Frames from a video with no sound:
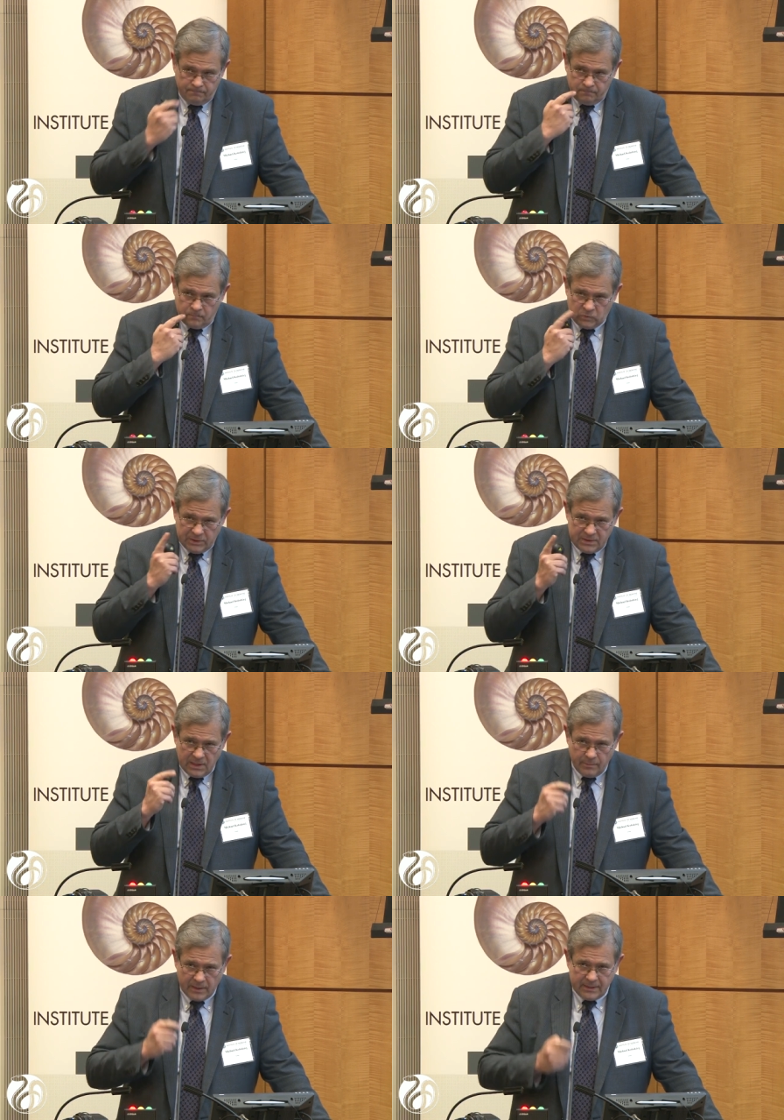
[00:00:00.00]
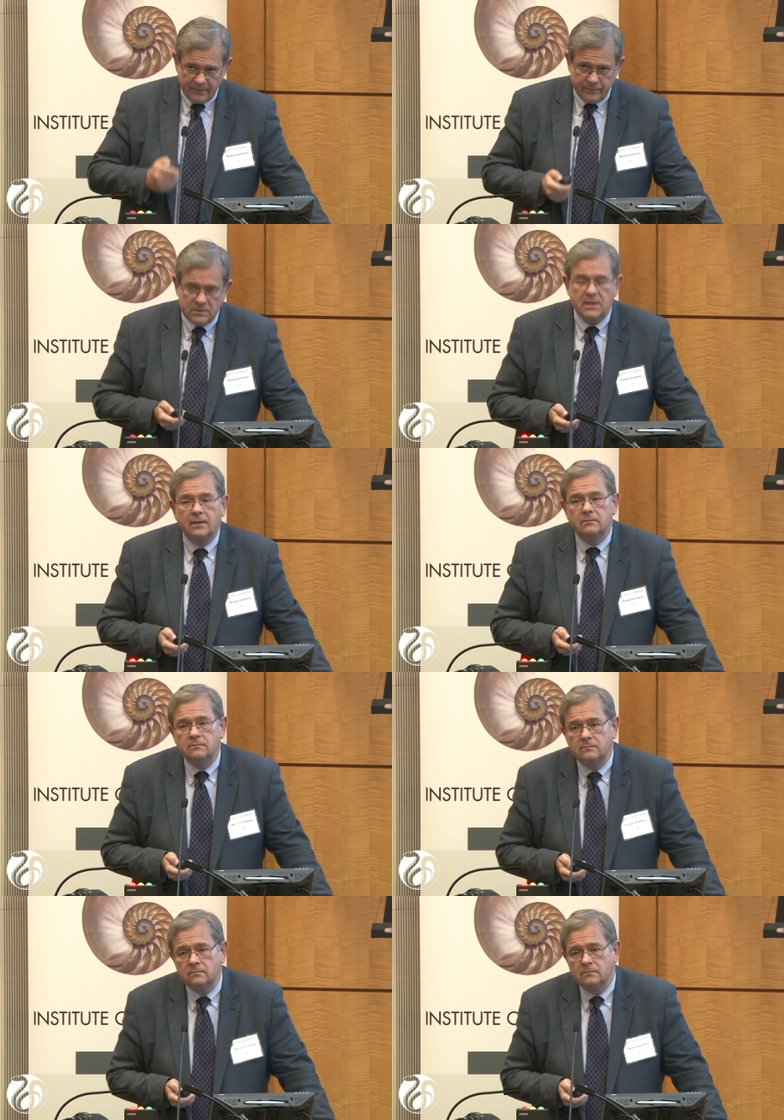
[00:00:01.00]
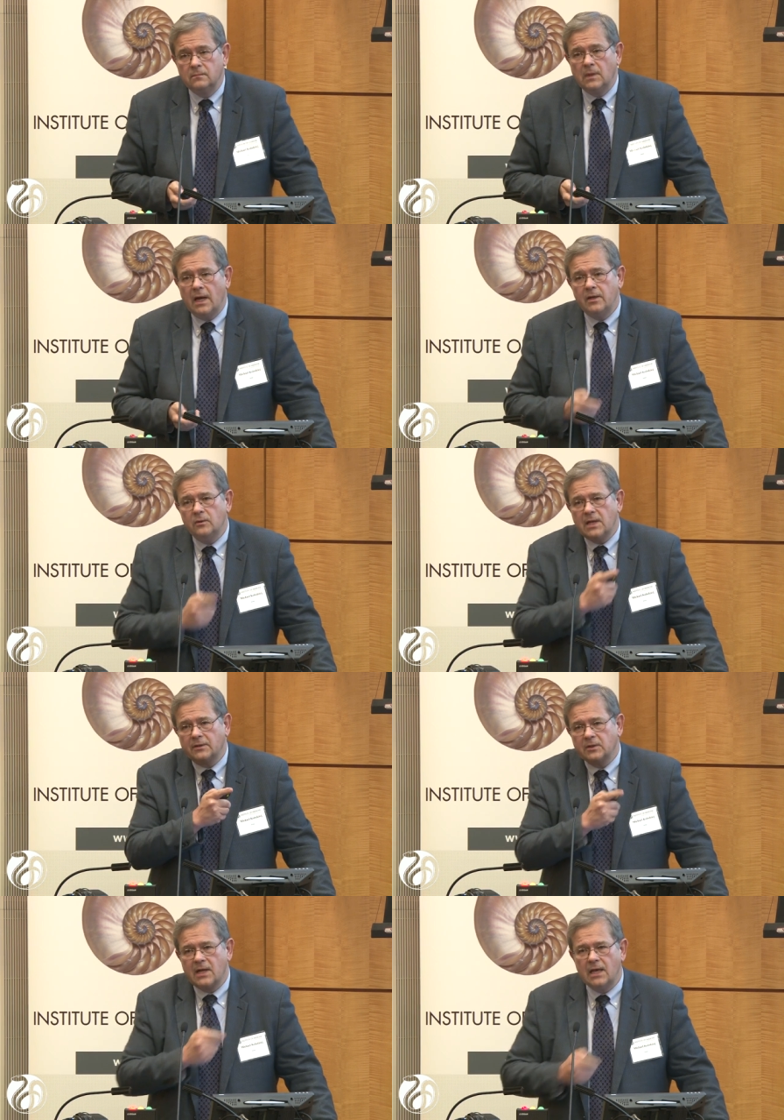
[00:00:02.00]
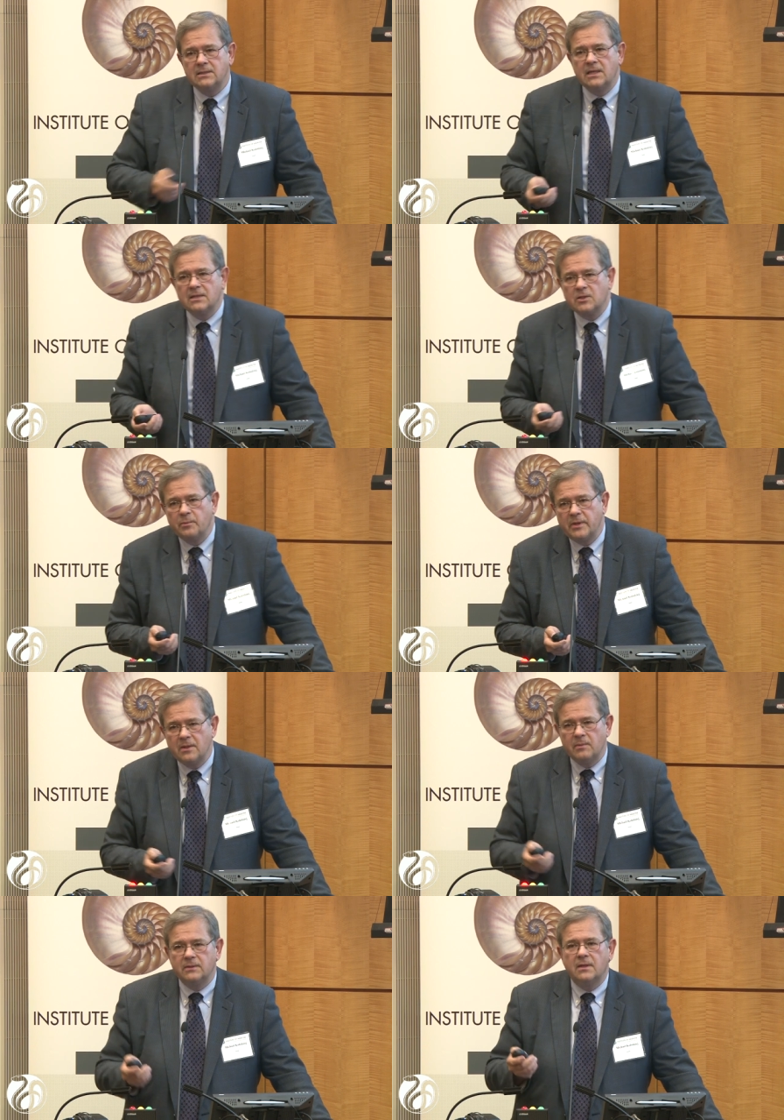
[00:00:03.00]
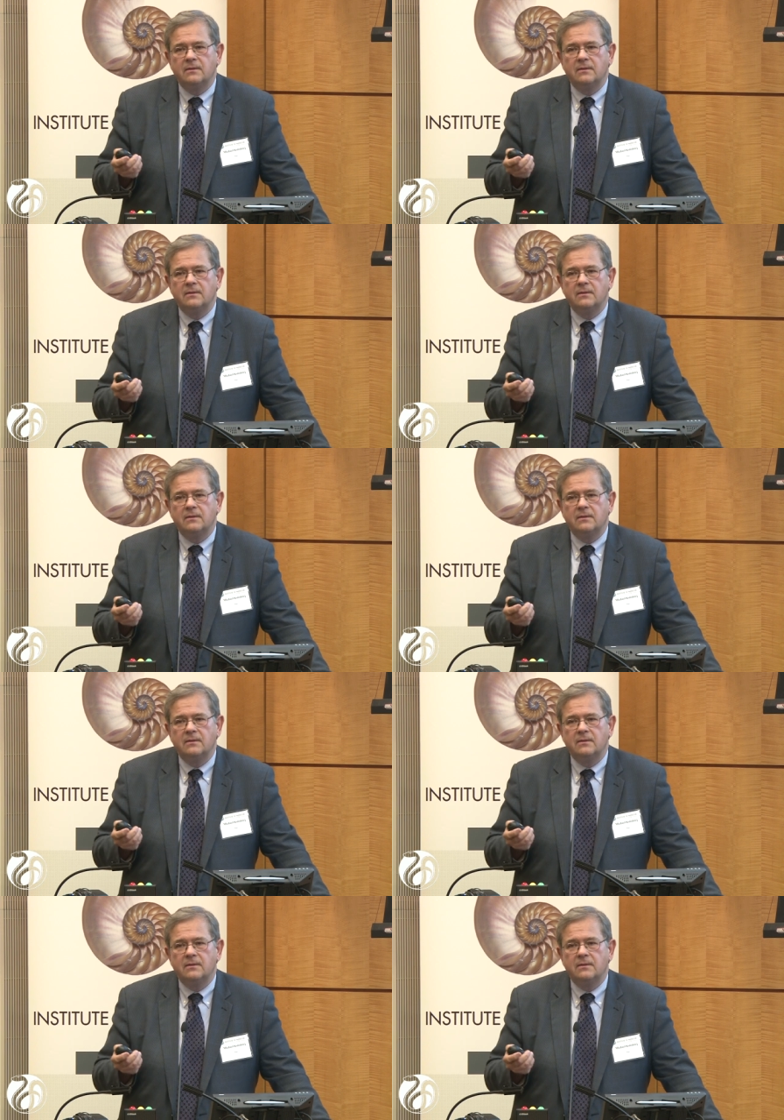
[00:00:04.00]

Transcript: Just think about that for a second. I know Dr. Conti has an opinion about that.